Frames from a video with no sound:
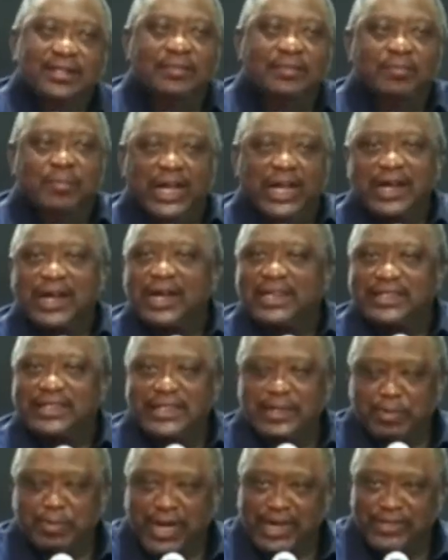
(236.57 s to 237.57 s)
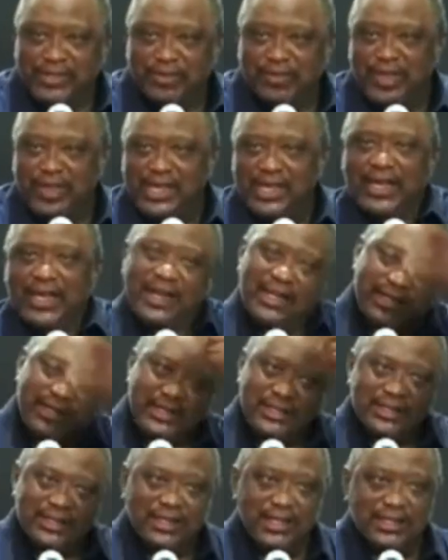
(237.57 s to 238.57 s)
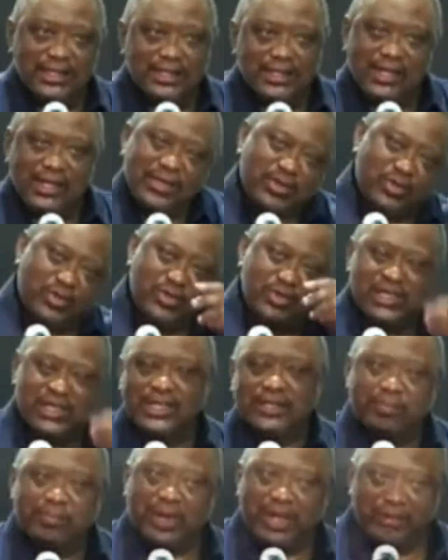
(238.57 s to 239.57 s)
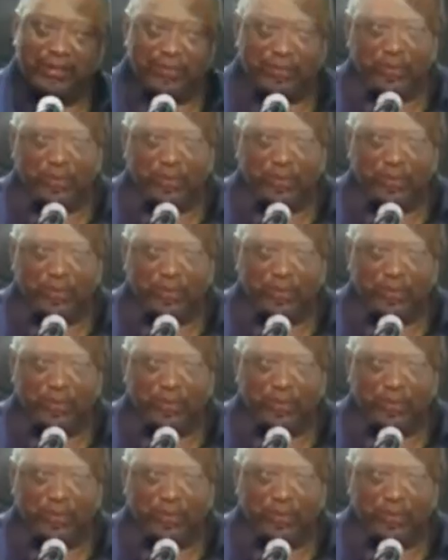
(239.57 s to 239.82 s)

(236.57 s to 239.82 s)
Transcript: "My car is just parked over here. Let's go. Just pick a few